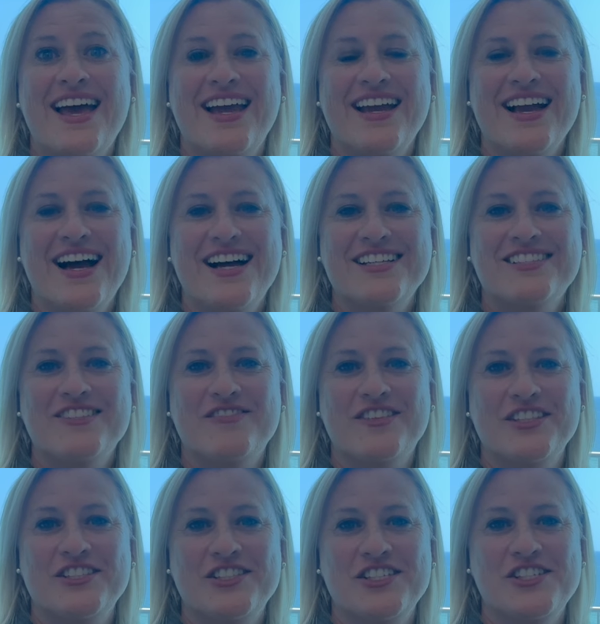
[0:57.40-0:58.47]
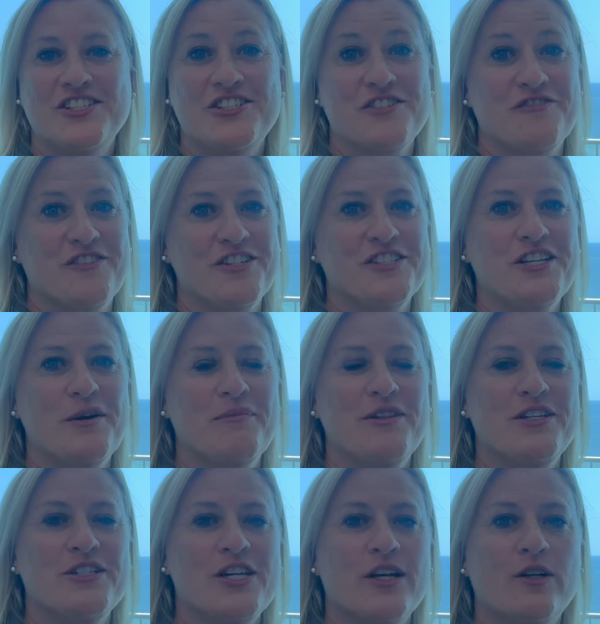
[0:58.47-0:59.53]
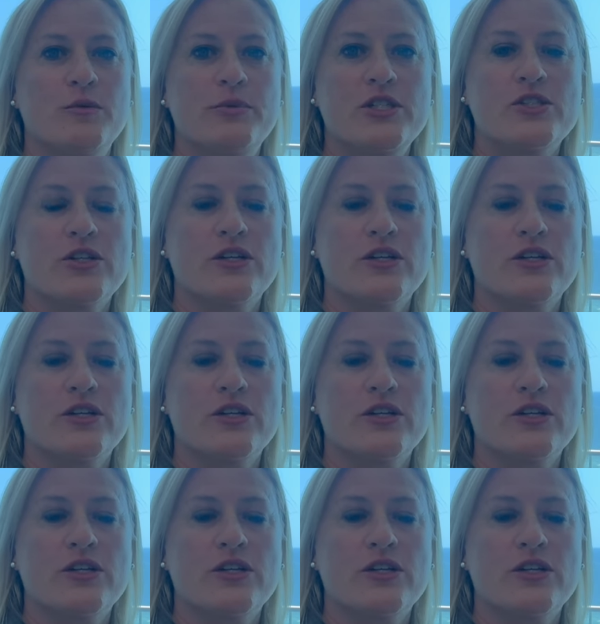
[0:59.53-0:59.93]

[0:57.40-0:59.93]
Hey guys, if this is your first time to the channel, be